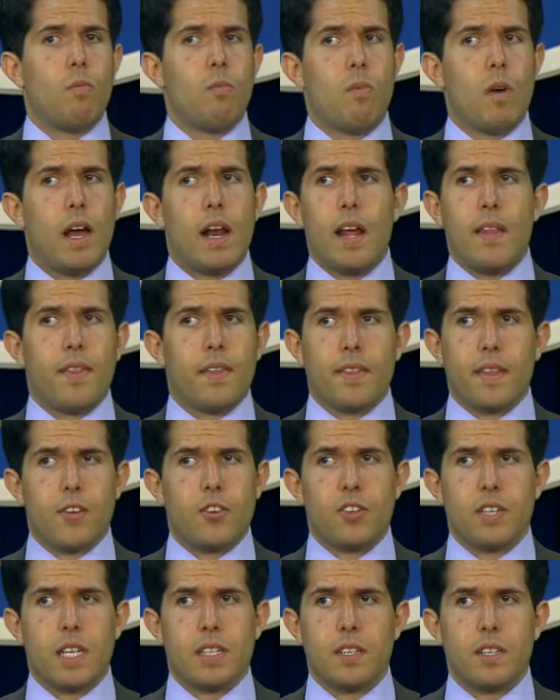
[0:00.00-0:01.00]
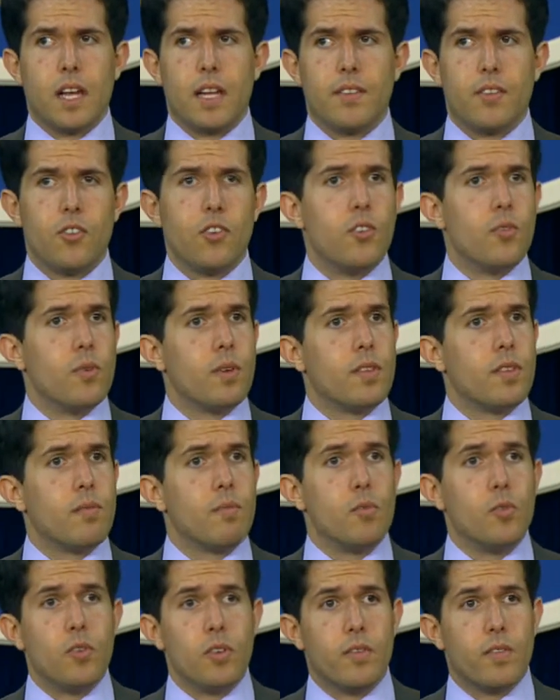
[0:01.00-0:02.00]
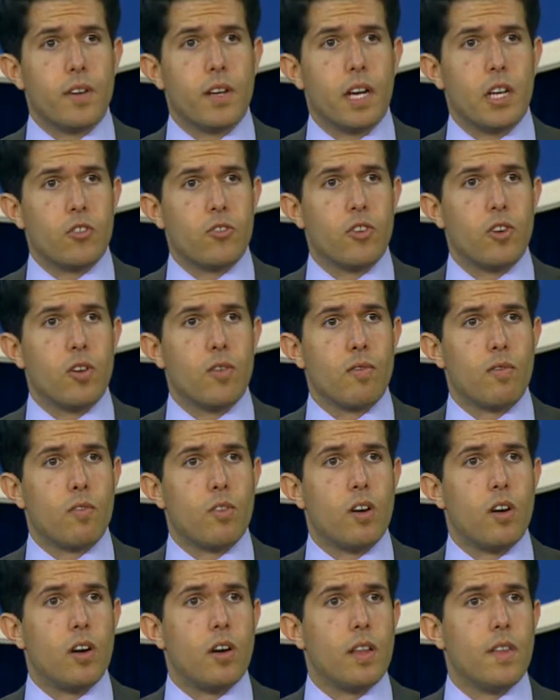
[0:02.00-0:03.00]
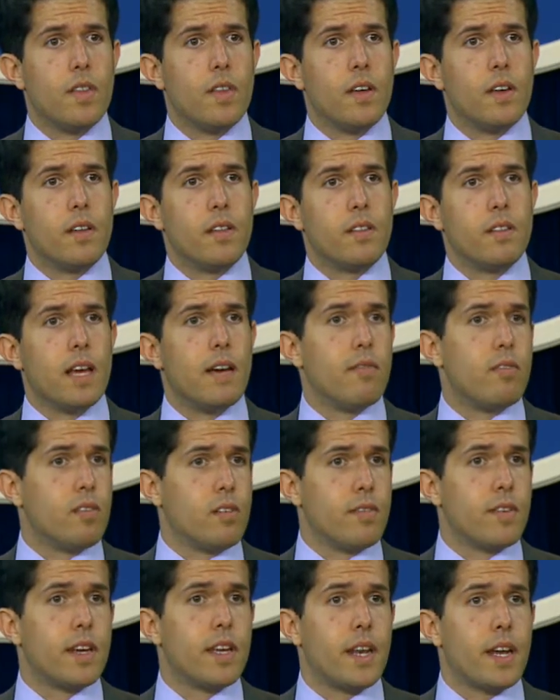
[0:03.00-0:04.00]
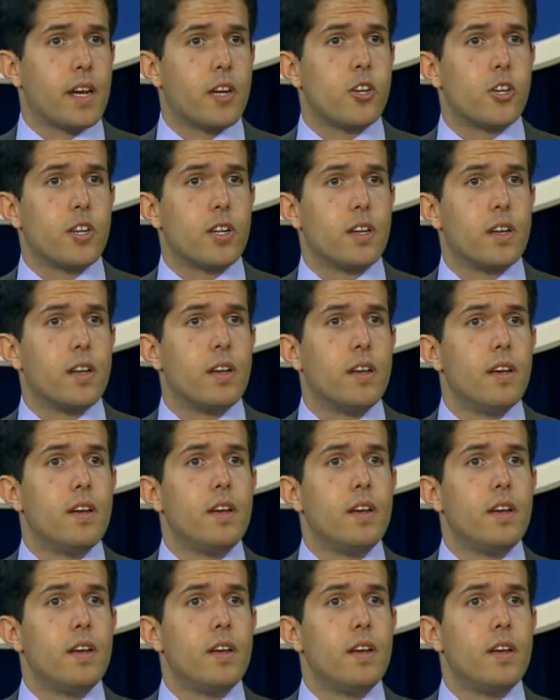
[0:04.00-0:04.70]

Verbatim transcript: And I think that just has a lot to do with the mood of the country overall and the level of connection